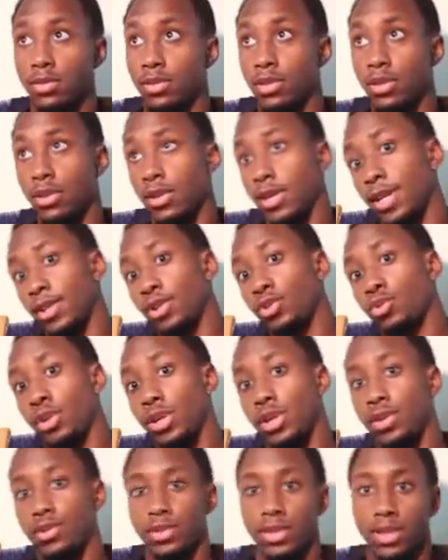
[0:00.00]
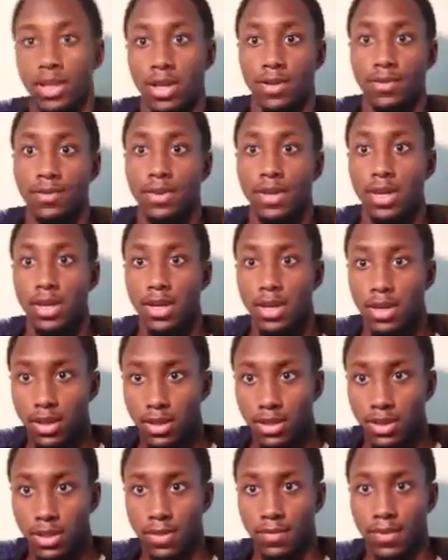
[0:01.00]
you know, three years left.
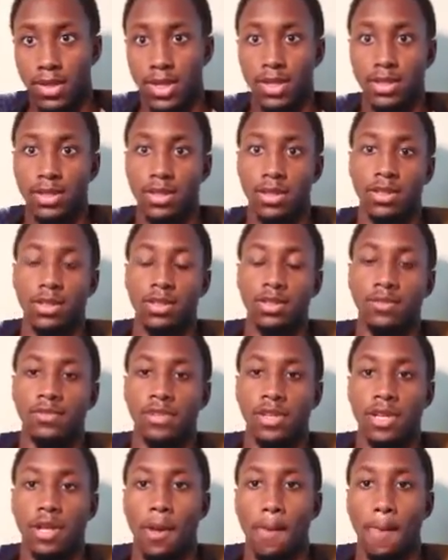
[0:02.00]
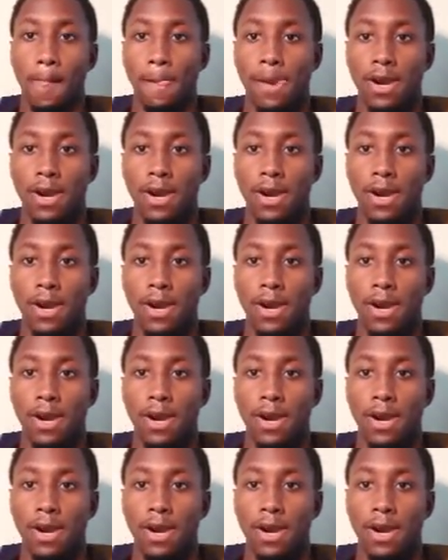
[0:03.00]
Ten minutes into this video.